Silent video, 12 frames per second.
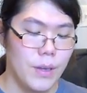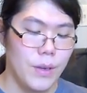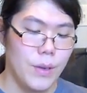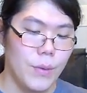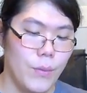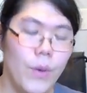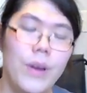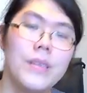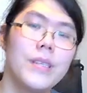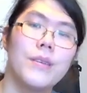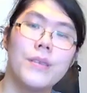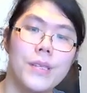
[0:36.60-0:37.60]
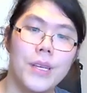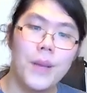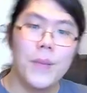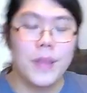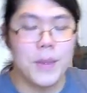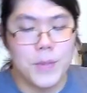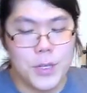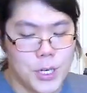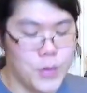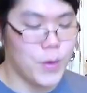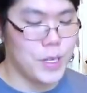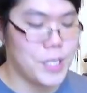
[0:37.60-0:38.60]
what is there to say about the
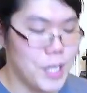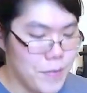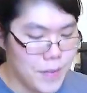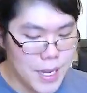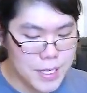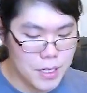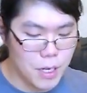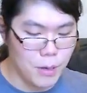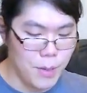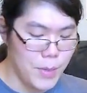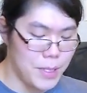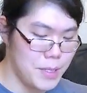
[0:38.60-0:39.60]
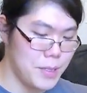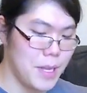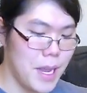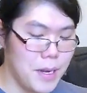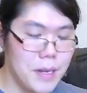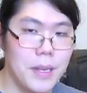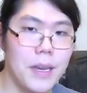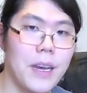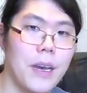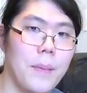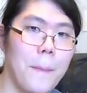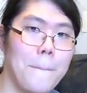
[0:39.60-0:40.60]
Machinewise Serif that hasn't already been said?
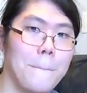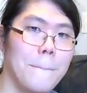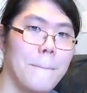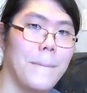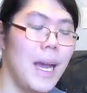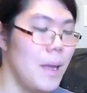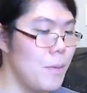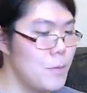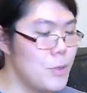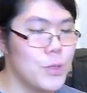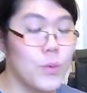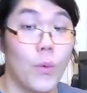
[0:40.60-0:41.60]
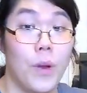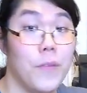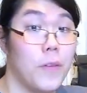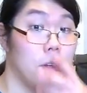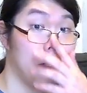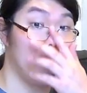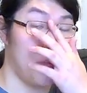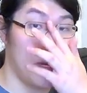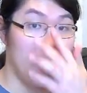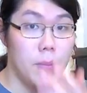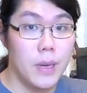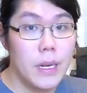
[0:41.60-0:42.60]
I am just one voice of
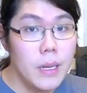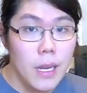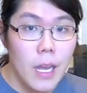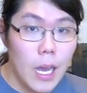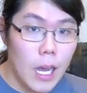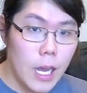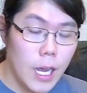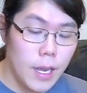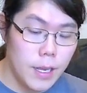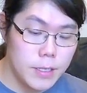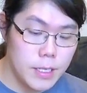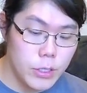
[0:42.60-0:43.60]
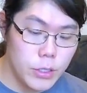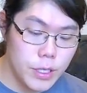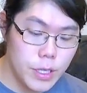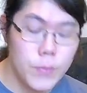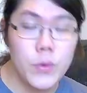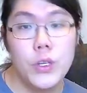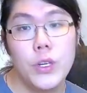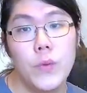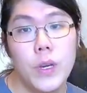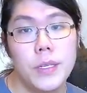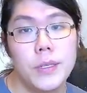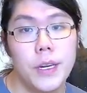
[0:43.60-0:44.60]
many, but essentially the
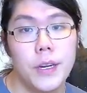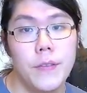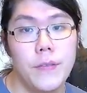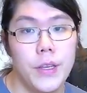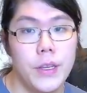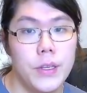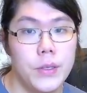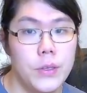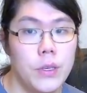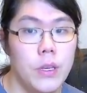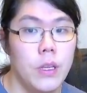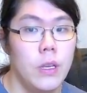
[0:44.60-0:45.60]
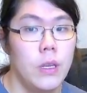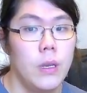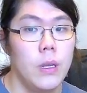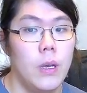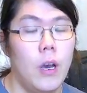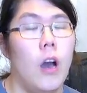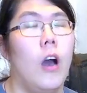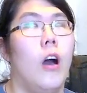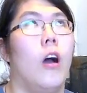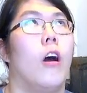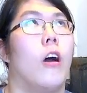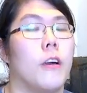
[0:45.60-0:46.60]
Machinewise Serif is
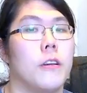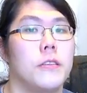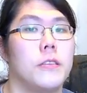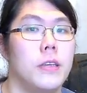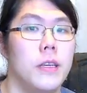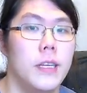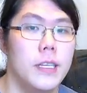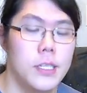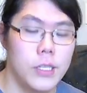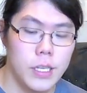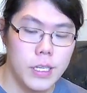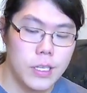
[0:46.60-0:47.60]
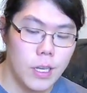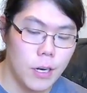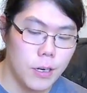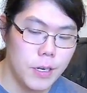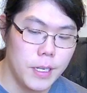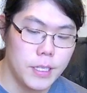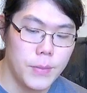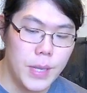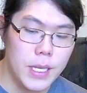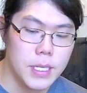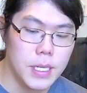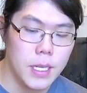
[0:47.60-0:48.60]
art. It's art. It's
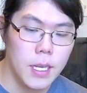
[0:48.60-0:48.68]
amazing.